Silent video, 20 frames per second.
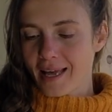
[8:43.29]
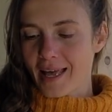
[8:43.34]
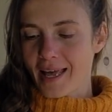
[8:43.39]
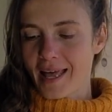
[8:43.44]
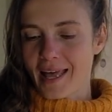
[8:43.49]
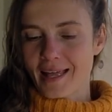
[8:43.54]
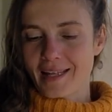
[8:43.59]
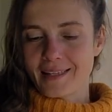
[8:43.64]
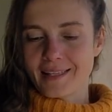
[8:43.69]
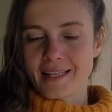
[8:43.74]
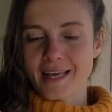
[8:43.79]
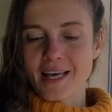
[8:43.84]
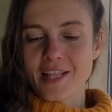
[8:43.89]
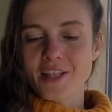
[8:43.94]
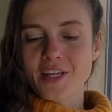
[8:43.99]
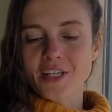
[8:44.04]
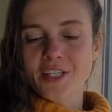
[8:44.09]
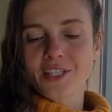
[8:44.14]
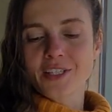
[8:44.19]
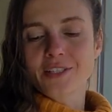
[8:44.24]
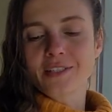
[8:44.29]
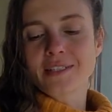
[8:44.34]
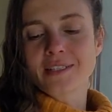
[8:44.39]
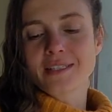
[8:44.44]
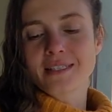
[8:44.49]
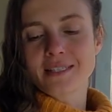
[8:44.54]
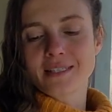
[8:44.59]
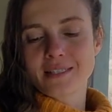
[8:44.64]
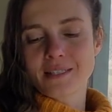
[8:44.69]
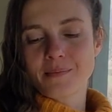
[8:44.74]
Another early
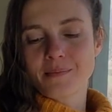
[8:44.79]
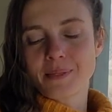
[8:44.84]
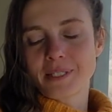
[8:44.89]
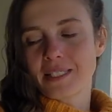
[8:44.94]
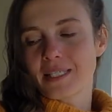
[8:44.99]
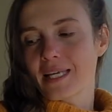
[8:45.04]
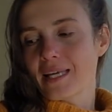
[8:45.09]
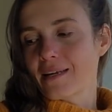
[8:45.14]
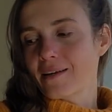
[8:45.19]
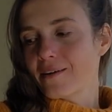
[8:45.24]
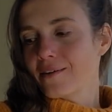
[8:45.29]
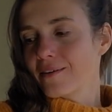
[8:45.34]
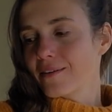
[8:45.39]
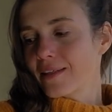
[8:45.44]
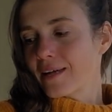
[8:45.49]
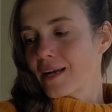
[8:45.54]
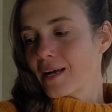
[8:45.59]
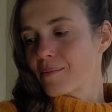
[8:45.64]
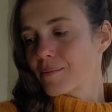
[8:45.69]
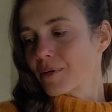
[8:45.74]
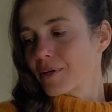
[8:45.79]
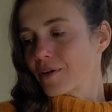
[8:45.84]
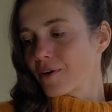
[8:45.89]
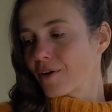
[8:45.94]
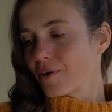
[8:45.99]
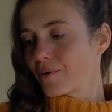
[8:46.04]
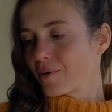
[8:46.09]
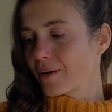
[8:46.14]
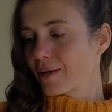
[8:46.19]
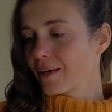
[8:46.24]
season potato that I'm
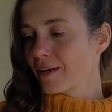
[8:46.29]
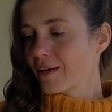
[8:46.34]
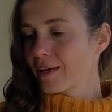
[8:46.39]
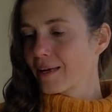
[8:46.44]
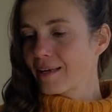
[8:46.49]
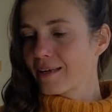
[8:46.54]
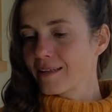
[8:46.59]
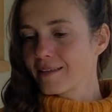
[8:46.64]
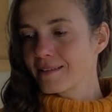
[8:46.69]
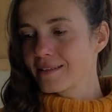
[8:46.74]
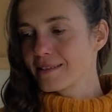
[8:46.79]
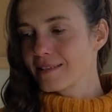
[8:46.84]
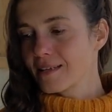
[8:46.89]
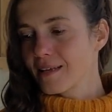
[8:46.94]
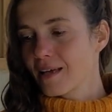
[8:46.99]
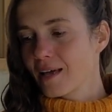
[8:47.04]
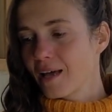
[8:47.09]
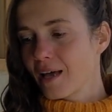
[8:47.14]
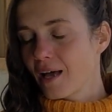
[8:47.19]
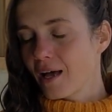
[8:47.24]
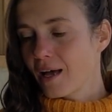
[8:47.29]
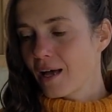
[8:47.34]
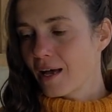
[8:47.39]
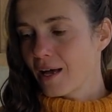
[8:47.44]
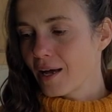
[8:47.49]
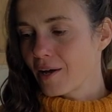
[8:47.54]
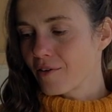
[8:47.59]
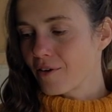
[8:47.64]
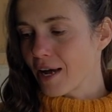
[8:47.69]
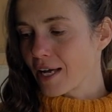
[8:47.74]
growing is
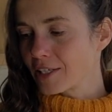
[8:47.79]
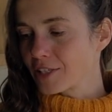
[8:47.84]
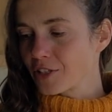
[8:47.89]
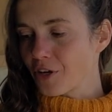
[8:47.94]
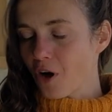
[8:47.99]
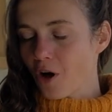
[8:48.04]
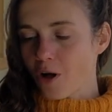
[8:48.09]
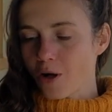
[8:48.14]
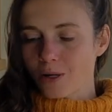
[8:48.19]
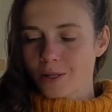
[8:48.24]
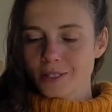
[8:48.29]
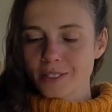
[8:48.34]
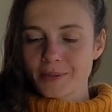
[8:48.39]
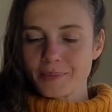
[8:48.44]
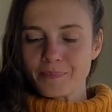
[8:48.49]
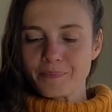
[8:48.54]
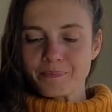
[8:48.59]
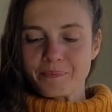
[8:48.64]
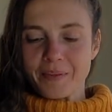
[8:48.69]
Red Gold.